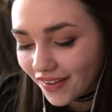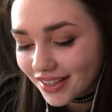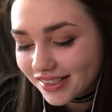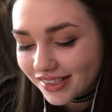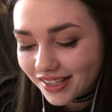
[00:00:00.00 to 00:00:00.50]

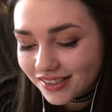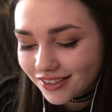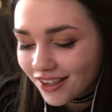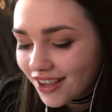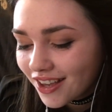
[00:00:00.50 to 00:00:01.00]
Okay, it
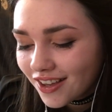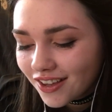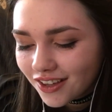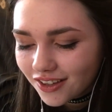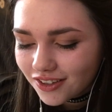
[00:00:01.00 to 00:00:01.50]
says,
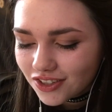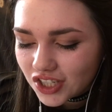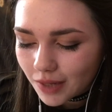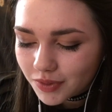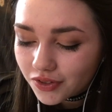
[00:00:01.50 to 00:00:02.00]

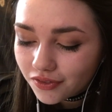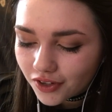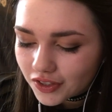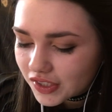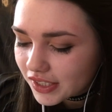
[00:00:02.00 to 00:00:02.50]
Chapter
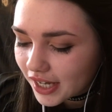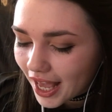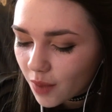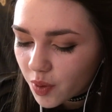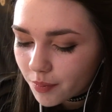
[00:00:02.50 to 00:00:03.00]
and Verse
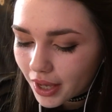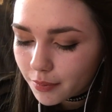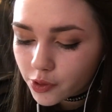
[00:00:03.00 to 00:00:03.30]
is an album